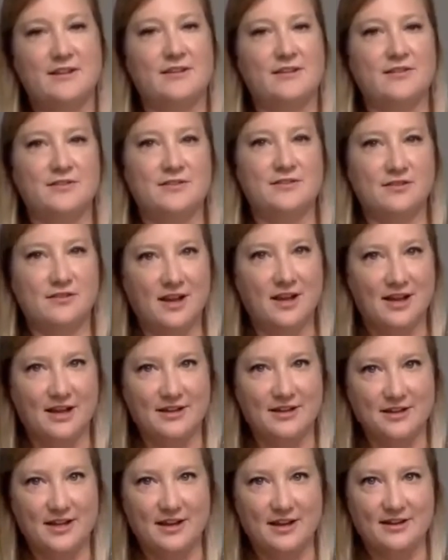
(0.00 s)
is a
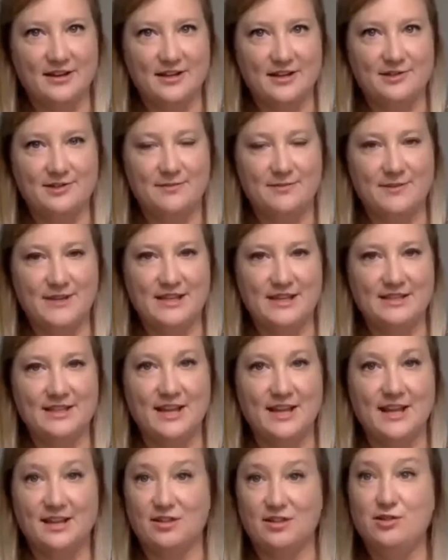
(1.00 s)
lot that needs to be
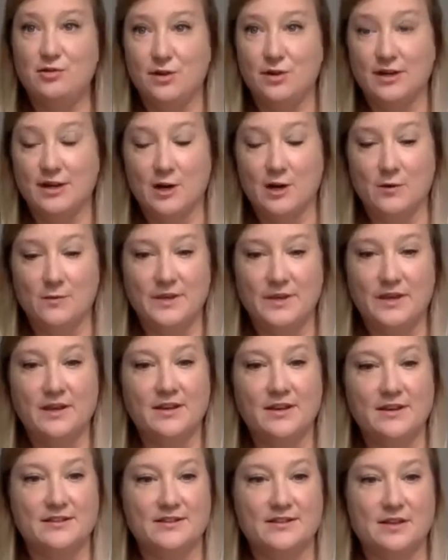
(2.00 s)
taken into account
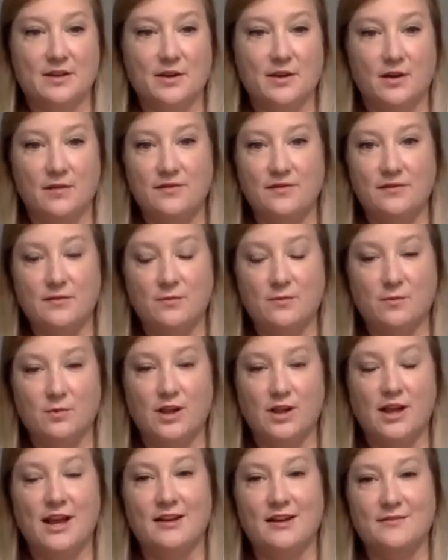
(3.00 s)
because
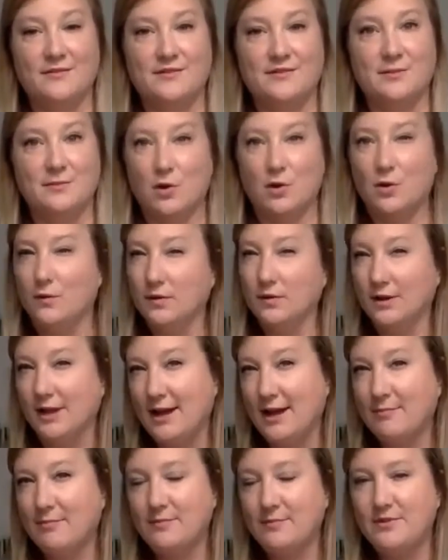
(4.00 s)
we'll have some
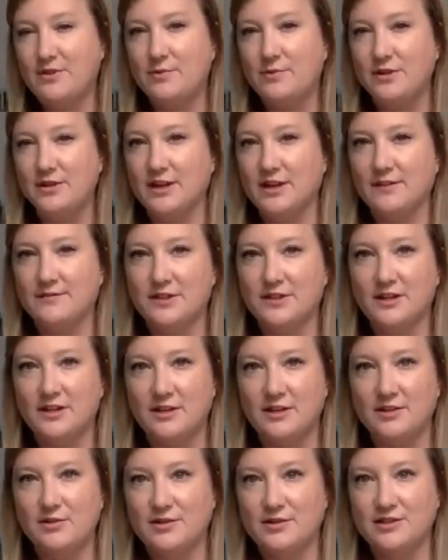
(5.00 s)
overlap between NAFTA
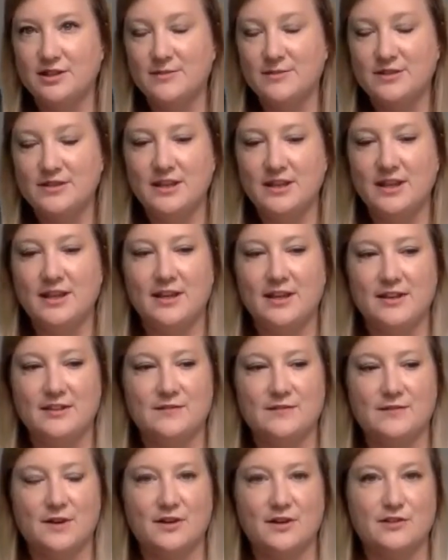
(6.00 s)
and USMCA
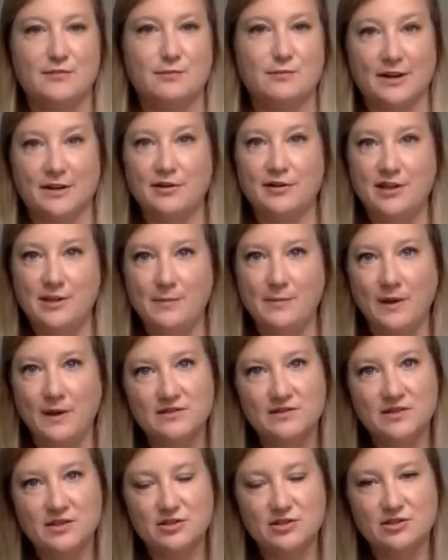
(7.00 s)
as far as record keeping
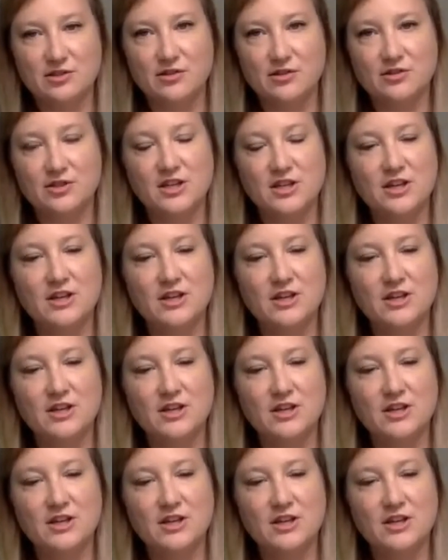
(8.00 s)
is concerned.